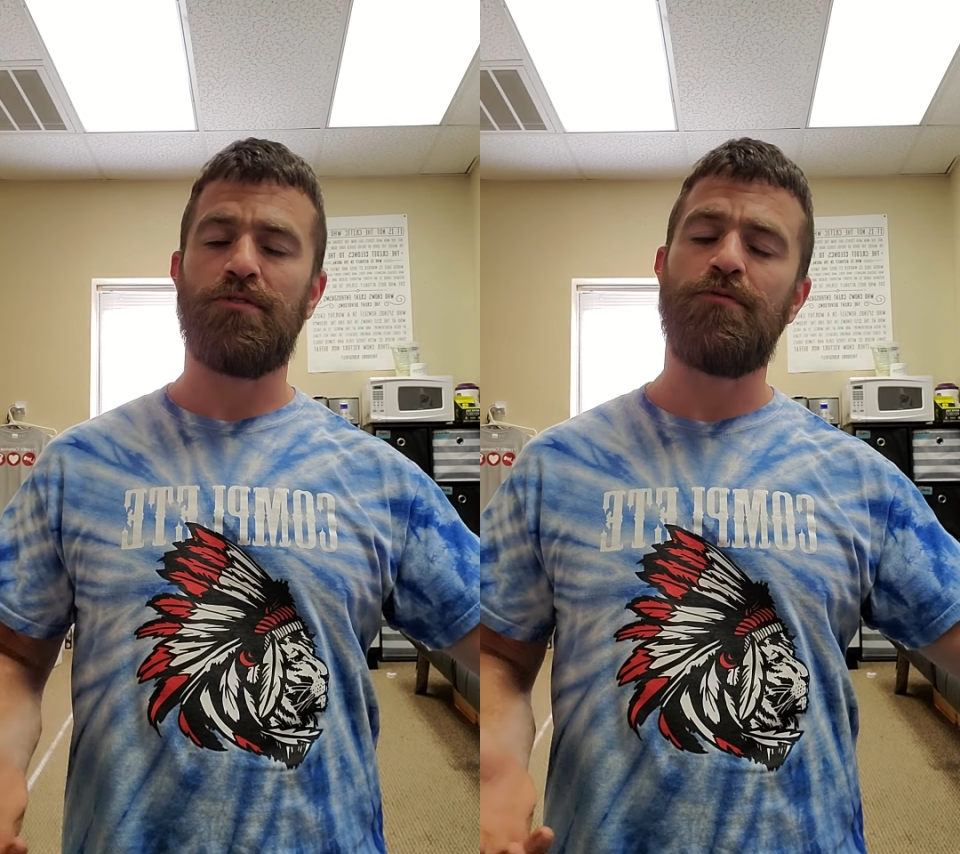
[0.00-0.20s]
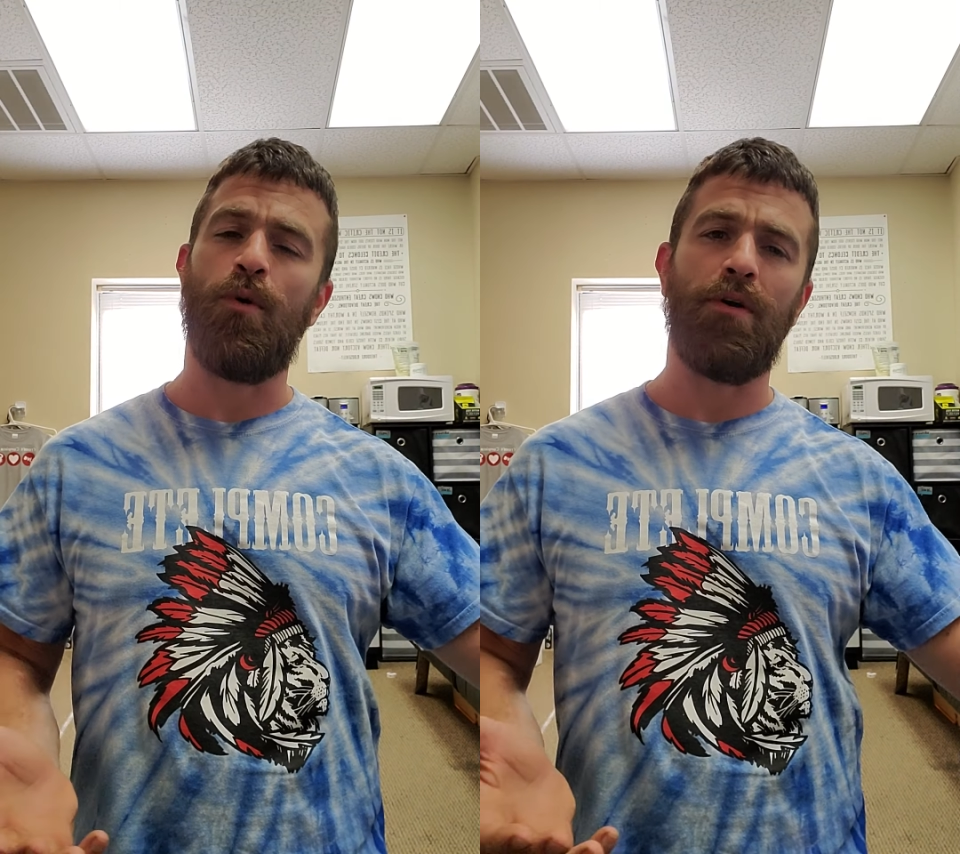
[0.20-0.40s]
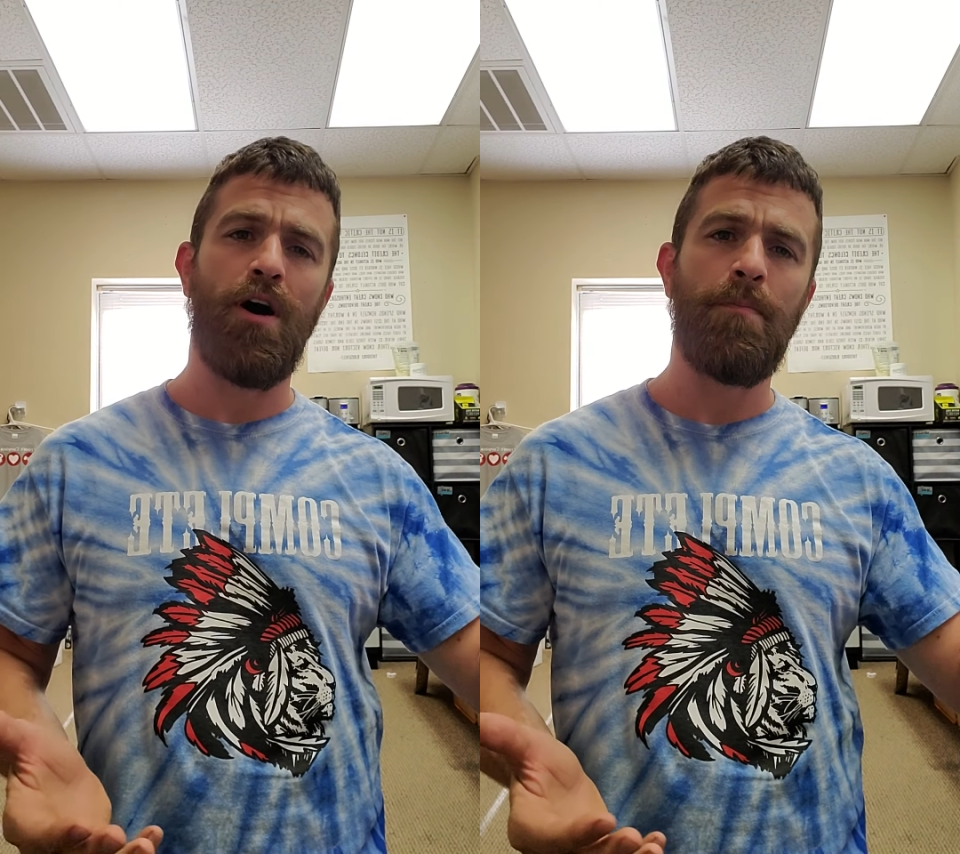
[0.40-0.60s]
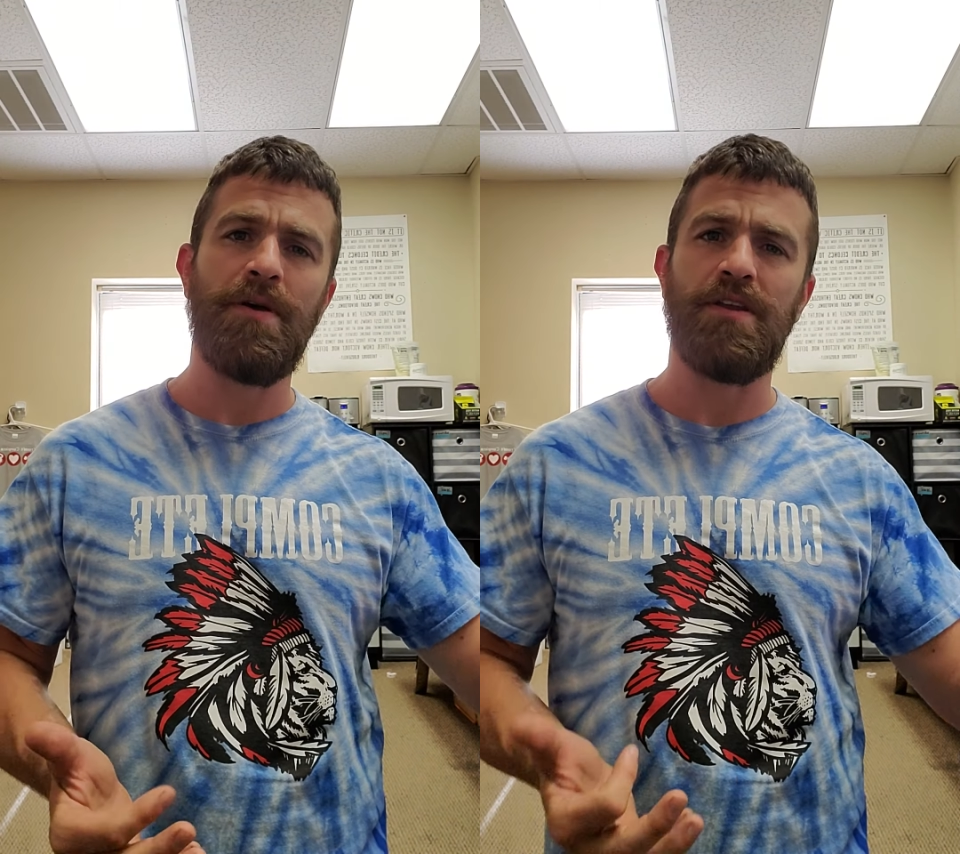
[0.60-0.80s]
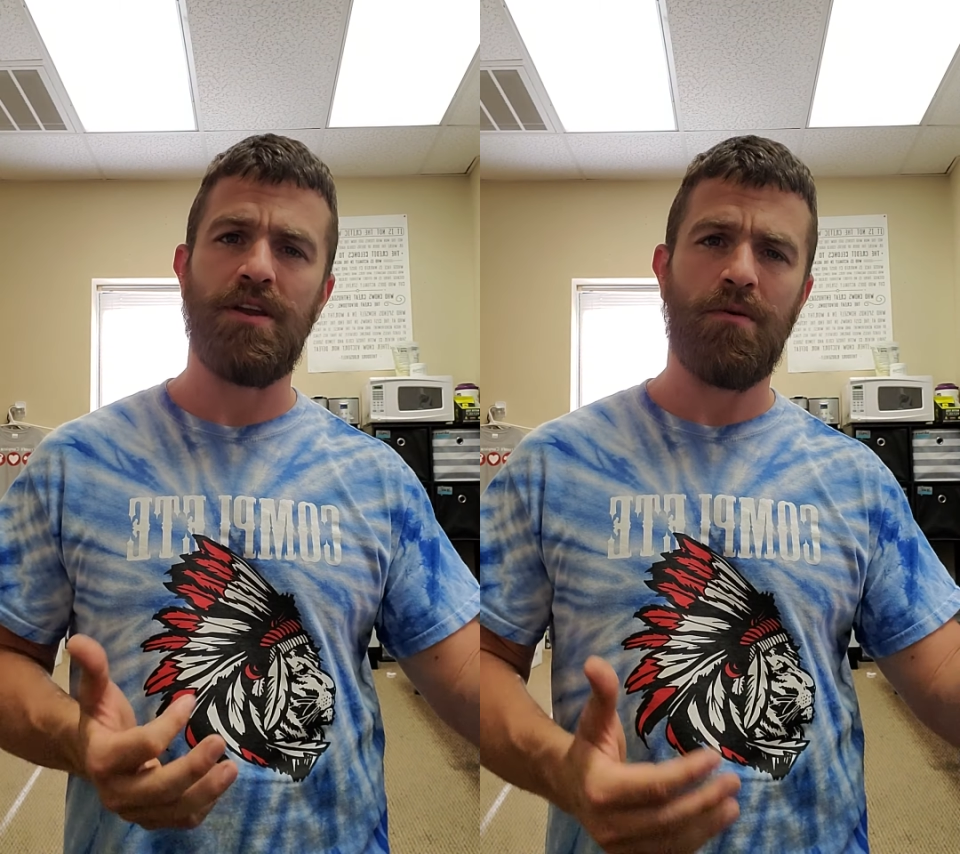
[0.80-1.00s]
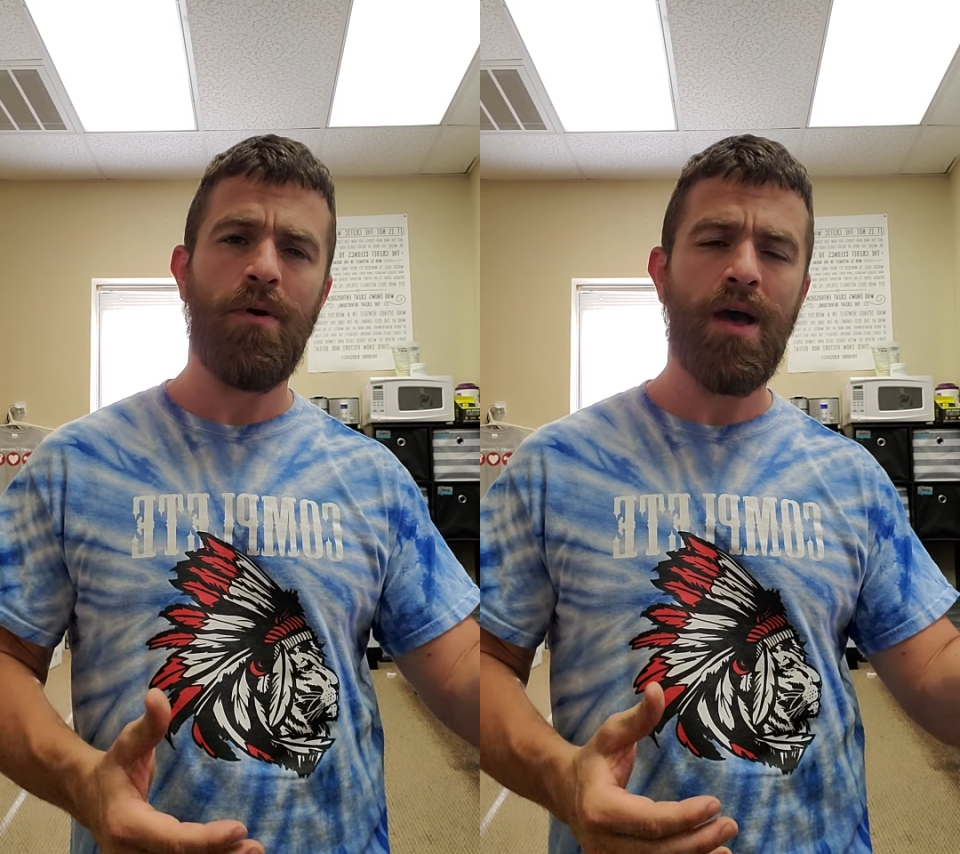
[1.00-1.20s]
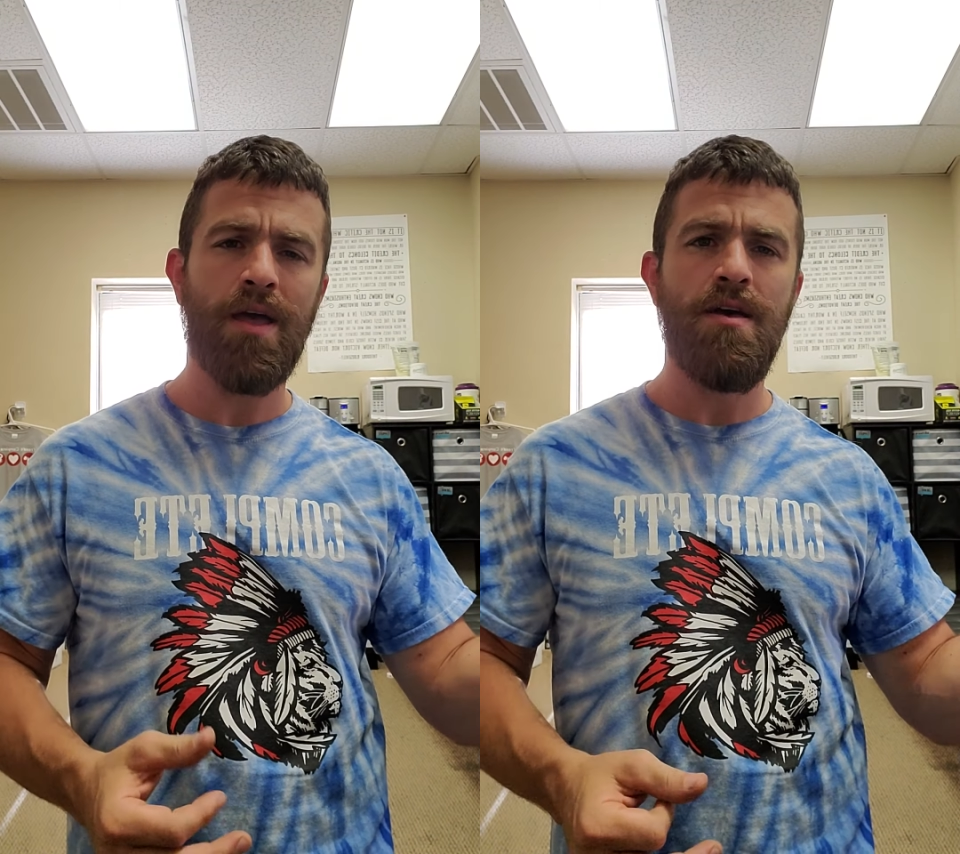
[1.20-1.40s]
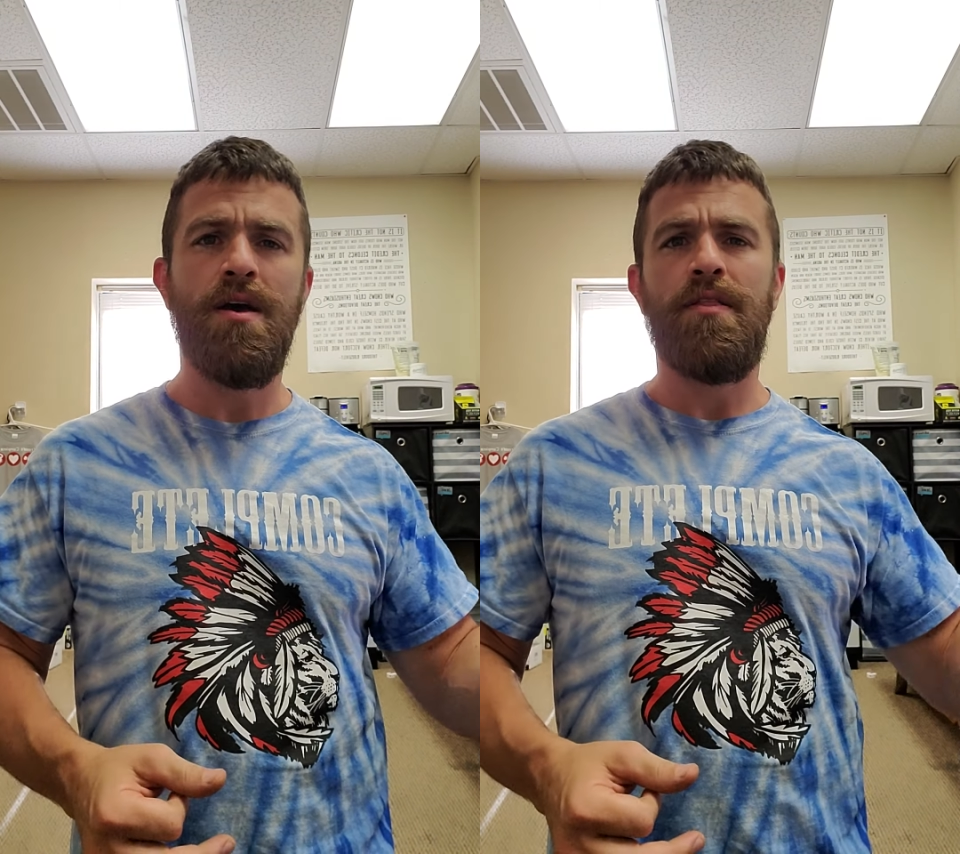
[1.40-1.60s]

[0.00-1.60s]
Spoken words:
4 up in any way.